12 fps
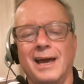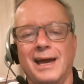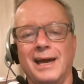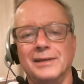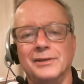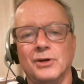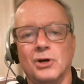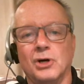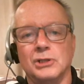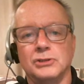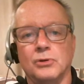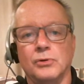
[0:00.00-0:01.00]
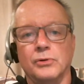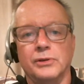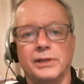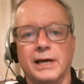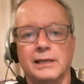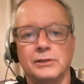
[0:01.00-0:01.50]
and also
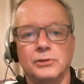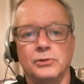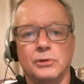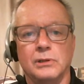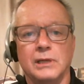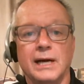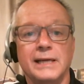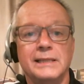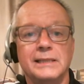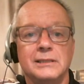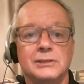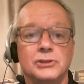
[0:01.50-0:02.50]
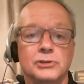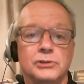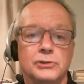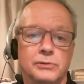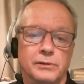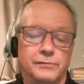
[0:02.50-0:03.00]
that your ideas are
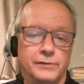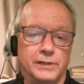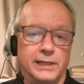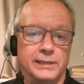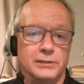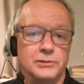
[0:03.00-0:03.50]
unified.